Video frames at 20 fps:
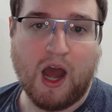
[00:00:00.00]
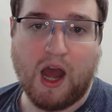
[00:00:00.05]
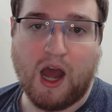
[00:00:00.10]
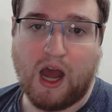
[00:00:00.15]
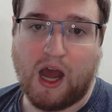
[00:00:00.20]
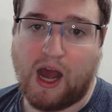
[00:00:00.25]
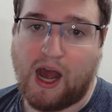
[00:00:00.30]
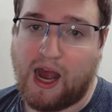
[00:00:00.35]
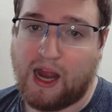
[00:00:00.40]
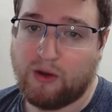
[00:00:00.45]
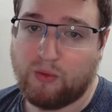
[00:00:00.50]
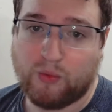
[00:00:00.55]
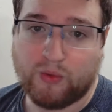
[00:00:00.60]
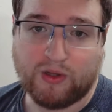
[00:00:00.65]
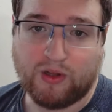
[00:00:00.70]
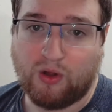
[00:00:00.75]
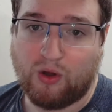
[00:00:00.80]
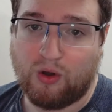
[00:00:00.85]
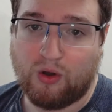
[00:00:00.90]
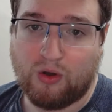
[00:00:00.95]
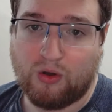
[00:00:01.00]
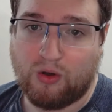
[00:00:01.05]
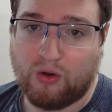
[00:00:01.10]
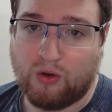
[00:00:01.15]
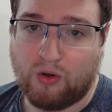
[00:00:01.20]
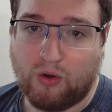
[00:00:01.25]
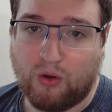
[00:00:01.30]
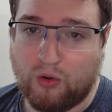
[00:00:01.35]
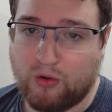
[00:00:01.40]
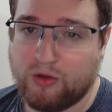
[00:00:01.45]
I will
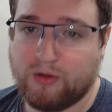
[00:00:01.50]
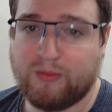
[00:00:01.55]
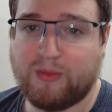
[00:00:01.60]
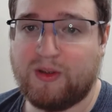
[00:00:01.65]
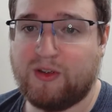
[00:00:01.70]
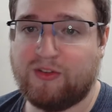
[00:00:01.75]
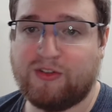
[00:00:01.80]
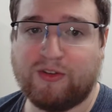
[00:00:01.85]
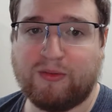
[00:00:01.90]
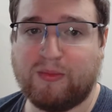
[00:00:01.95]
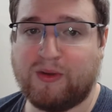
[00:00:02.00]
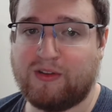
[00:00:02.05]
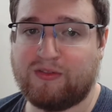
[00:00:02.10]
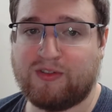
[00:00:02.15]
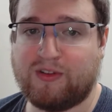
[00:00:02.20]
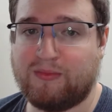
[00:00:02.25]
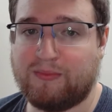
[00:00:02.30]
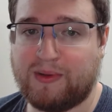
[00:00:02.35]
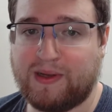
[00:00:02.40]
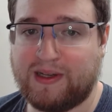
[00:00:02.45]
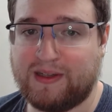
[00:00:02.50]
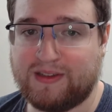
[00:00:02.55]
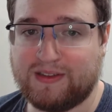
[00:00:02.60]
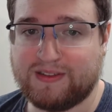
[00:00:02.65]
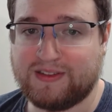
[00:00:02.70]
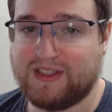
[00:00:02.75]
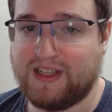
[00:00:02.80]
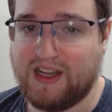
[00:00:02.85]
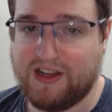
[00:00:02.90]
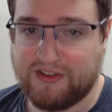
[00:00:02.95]
only be using my front panel
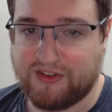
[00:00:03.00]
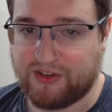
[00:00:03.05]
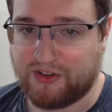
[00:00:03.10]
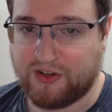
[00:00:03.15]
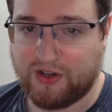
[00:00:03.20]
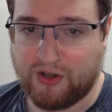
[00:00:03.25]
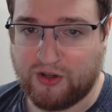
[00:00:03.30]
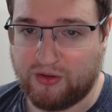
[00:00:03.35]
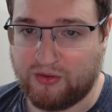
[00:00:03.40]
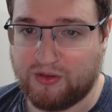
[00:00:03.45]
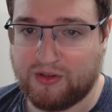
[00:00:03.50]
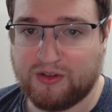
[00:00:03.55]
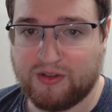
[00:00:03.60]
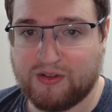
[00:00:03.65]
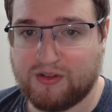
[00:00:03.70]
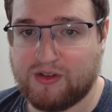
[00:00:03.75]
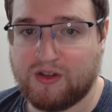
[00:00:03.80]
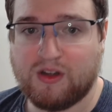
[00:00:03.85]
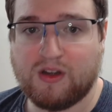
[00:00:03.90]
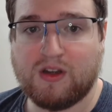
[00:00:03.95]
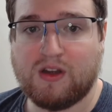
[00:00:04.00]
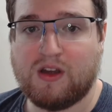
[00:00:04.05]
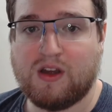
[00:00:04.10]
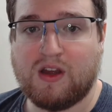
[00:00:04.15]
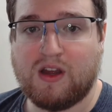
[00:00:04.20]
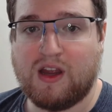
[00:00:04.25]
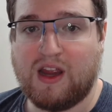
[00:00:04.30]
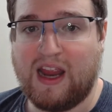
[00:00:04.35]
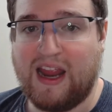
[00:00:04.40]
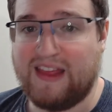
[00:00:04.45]
to enter code,
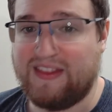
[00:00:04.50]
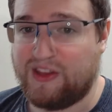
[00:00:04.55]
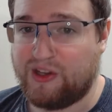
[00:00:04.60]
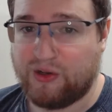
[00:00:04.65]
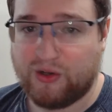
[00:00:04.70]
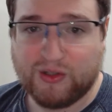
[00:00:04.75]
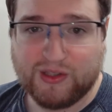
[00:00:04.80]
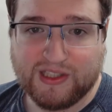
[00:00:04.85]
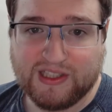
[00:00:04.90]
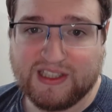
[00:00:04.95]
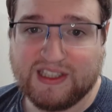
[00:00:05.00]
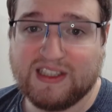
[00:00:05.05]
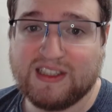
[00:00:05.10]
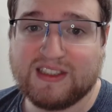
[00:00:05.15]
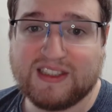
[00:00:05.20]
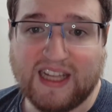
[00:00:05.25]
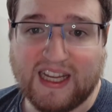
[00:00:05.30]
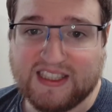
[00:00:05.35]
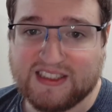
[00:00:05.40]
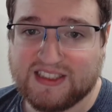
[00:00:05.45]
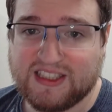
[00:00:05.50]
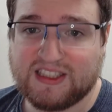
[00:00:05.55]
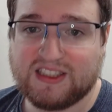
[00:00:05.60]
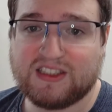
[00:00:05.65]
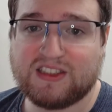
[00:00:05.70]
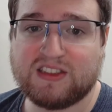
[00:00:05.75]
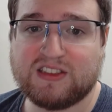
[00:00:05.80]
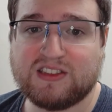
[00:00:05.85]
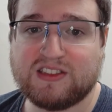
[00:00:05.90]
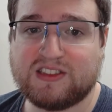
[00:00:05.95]
and the only text
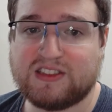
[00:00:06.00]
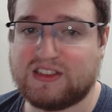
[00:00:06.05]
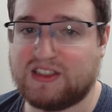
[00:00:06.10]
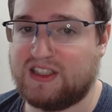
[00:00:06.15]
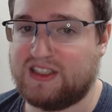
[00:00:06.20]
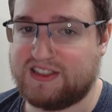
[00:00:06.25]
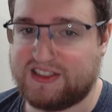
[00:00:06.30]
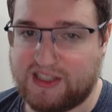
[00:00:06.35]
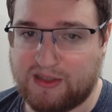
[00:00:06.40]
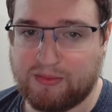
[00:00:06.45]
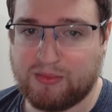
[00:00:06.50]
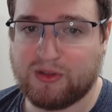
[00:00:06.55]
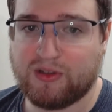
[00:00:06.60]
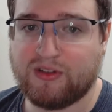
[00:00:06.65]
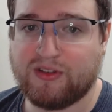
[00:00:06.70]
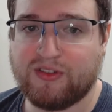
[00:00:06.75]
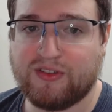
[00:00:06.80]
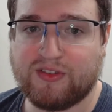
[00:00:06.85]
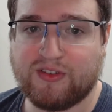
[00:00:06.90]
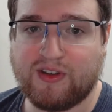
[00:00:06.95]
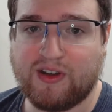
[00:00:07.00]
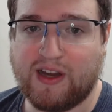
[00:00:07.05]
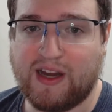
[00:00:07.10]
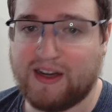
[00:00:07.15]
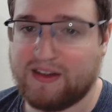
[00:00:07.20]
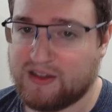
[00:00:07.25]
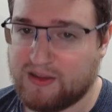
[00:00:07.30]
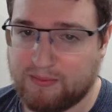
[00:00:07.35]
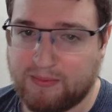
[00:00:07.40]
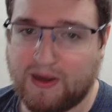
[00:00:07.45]
editors, assemblers,
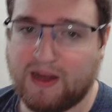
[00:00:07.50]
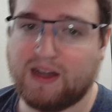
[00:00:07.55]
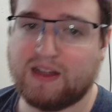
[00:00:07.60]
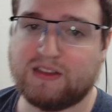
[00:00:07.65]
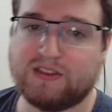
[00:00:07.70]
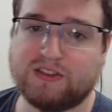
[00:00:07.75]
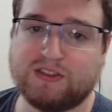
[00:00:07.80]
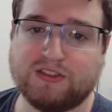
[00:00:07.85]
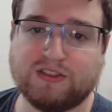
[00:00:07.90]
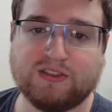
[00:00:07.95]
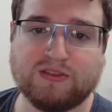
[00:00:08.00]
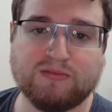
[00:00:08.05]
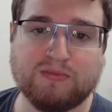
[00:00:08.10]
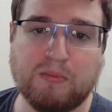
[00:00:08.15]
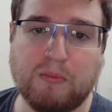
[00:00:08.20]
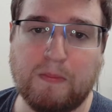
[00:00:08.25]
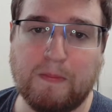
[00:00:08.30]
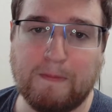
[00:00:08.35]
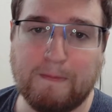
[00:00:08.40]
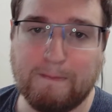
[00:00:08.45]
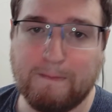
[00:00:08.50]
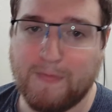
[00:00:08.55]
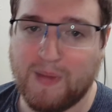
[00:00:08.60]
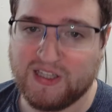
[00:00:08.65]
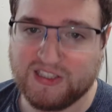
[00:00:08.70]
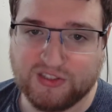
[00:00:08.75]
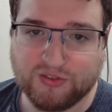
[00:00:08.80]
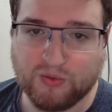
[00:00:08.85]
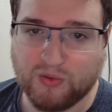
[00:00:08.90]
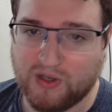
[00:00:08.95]
and compilers
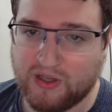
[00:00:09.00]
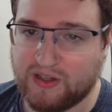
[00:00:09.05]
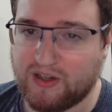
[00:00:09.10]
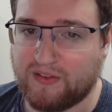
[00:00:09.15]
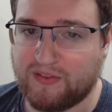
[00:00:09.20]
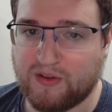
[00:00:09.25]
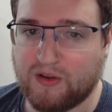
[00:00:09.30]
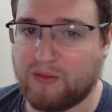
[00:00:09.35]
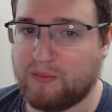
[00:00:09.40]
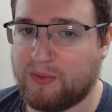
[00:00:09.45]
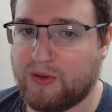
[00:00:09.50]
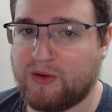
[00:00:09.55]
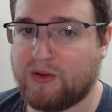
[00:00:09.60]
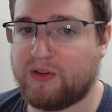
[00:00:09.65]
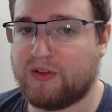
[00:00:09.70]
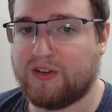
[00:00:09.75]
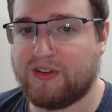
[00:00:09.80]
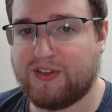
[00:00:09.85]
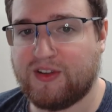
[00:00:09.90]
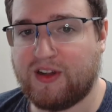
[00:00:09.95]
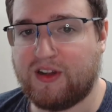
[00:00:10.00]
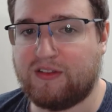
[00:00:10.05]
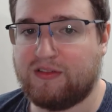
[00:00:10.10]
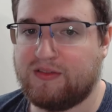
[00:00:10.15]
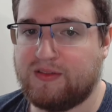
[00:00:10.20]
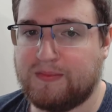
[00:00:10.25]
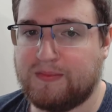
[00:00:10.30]
must run on the computer itself.